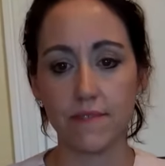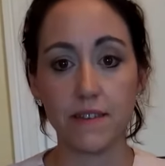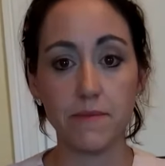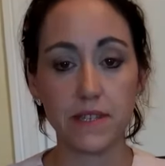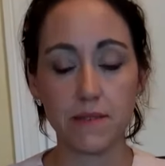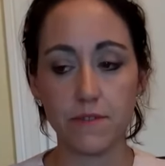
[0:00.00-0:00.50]

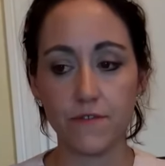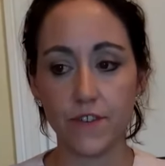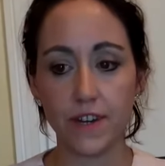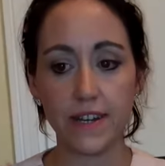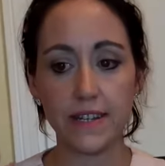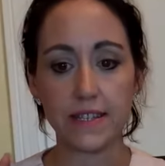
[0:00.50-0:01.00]
Give me some
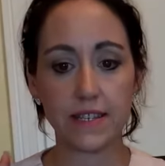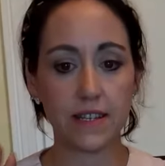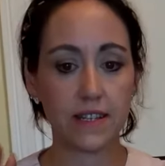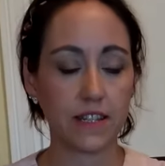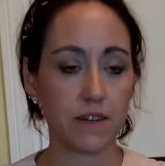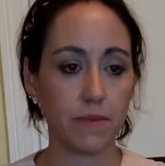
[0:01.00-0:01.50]
advice,
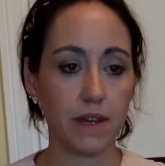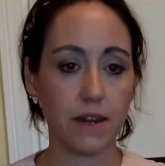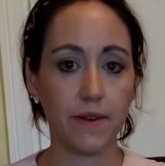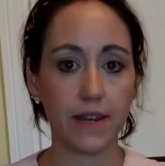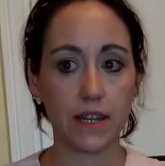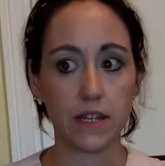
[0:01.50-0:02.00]
tell me
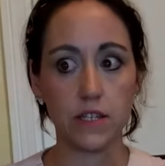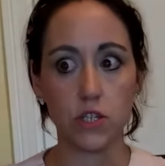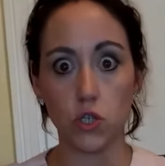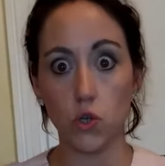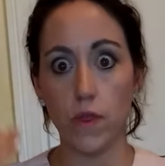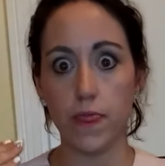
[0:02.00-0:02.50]
how I can
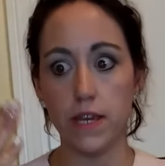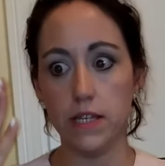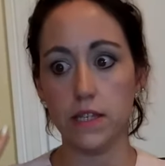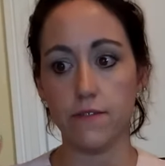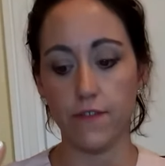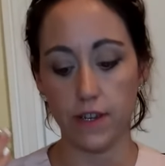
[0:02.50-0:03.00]
sort
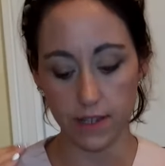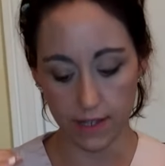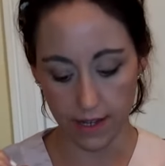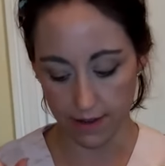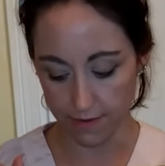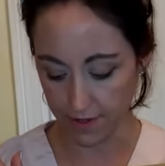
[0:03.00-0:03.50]
this
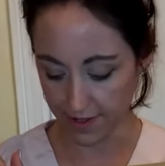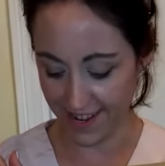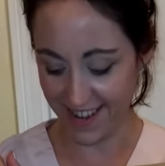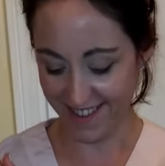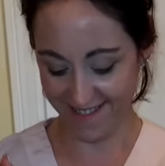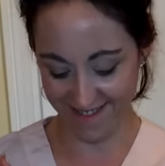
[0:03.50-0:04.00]
face out.
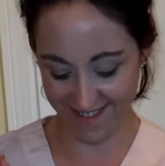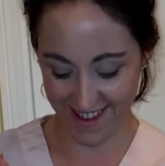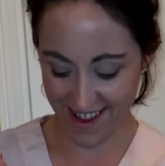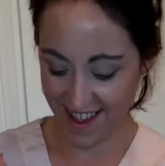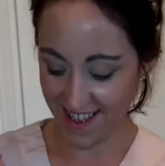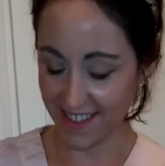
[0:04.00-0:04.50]

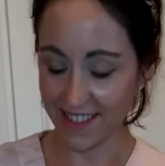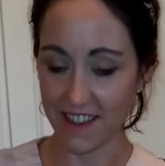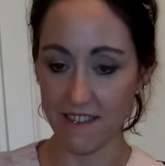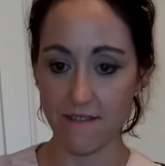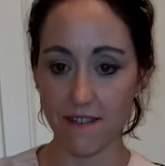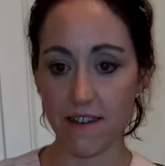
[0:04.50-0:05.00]
So
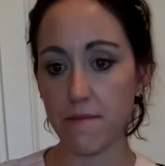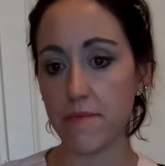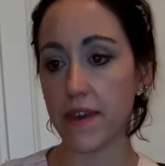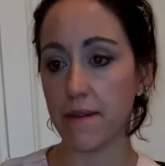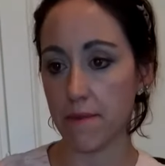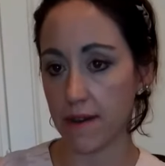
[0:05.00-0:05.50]

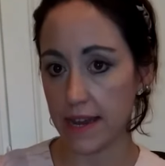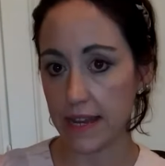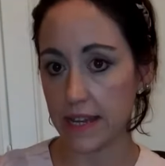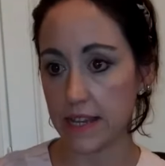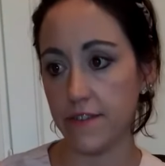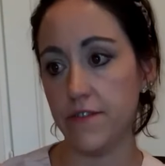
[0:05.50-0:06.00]
they
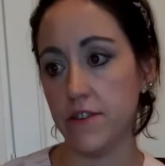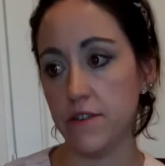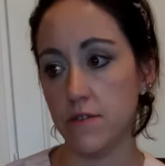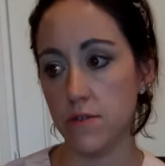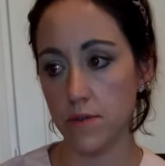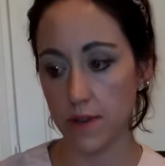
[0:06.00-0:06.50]
might give
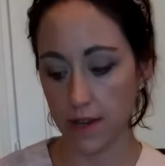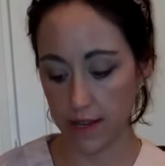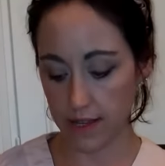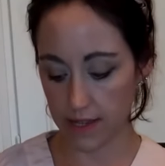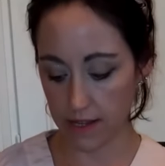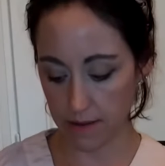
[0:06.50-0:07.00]
you
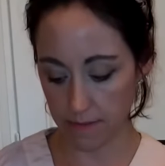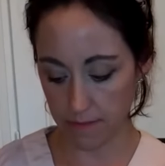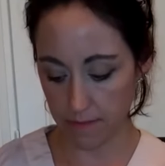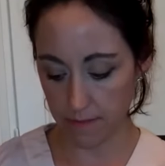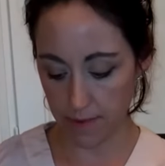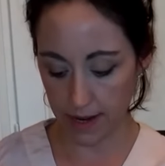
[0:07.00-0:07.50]

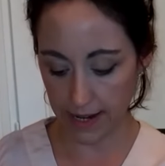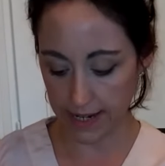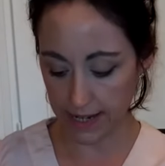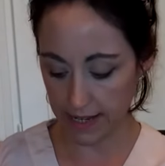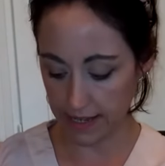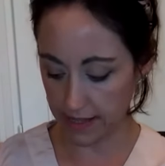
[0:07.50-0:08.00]
some
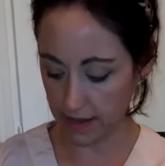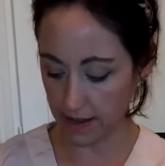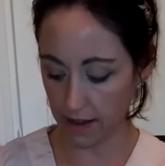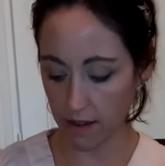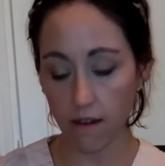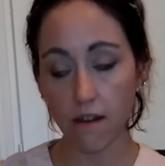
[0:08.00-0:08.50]
ideas
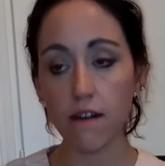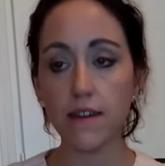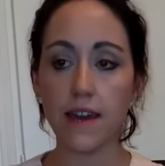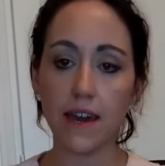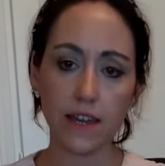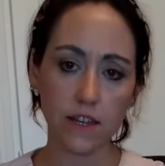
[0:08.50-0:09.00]
like, oh
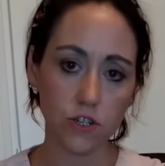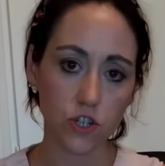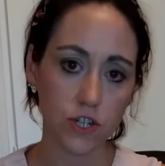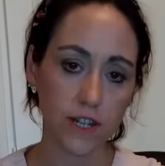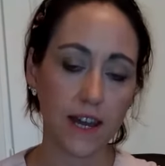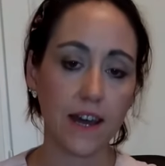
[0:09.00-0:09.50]
yeah, you
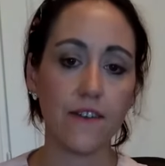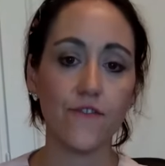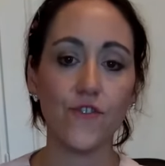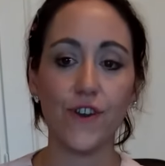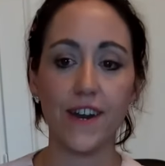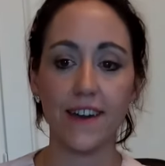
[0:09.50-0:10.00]
should
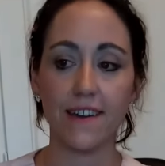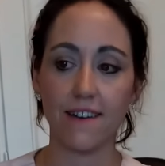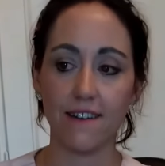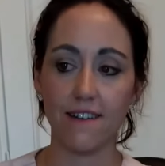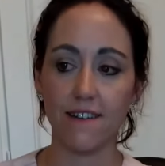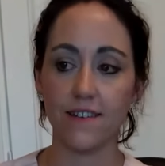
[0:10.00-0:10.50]
have your hair
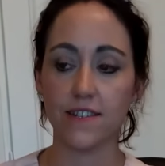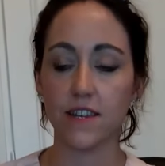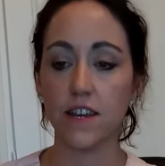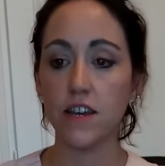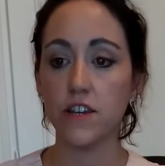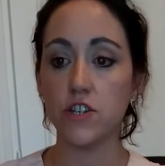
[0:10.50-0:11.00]
cut,
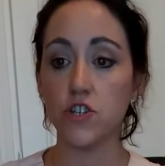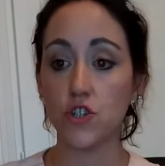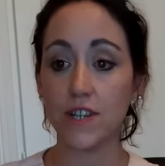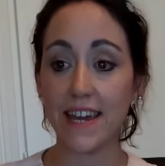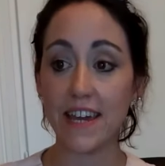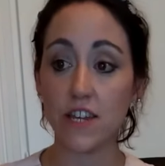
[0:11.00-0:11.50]
you
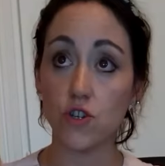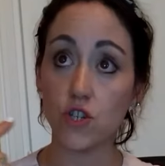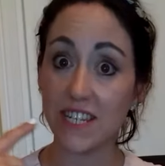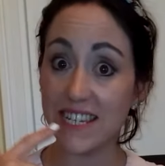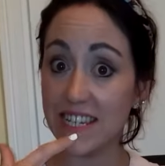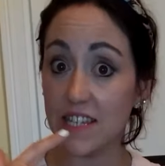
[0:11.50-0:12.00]
should get your
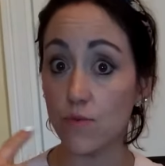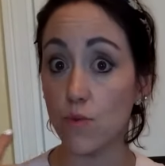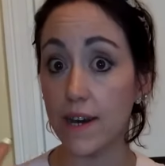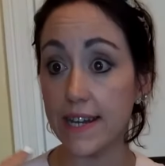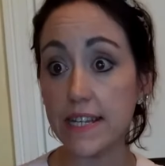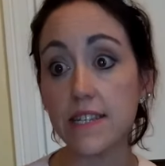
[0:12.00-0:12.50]
teeth
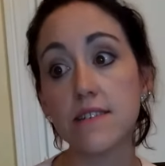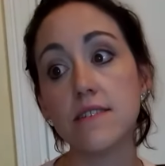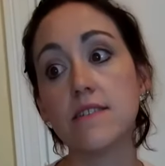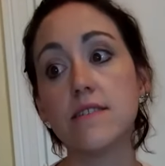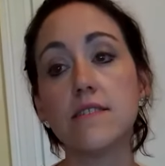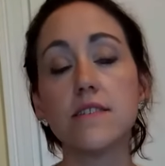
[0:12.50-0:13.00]

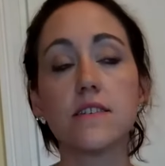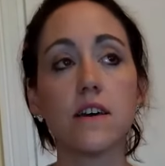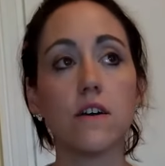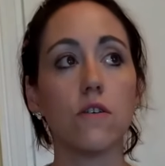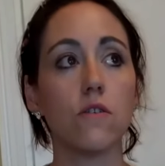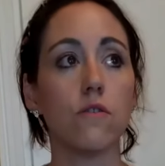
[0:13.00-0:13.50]
whitened,
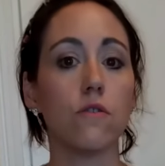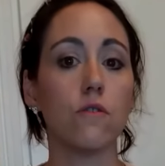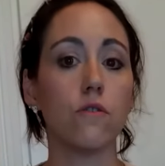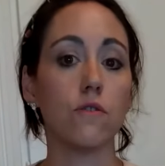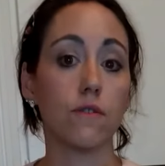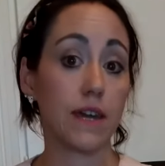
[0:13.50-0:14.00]

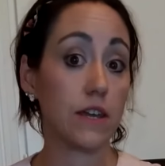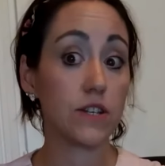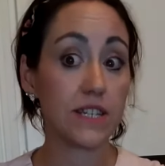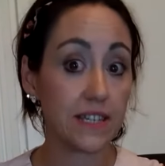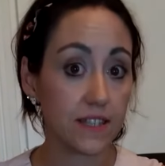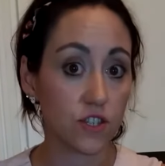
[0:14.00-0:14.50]
or get your
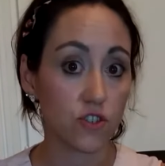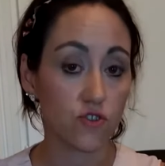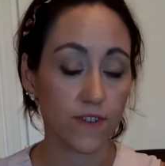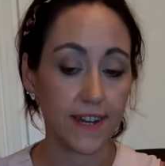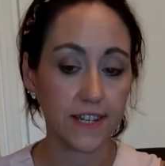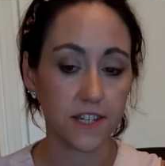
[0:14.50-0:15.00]
teeth
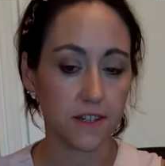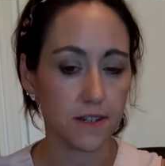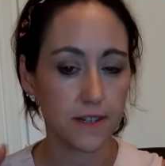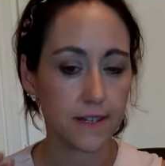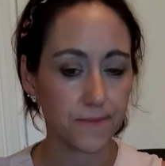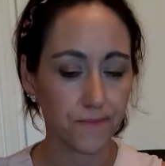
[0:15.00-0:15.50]

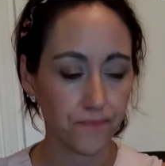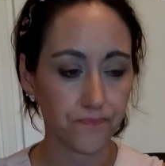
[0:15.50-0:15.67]
straightened.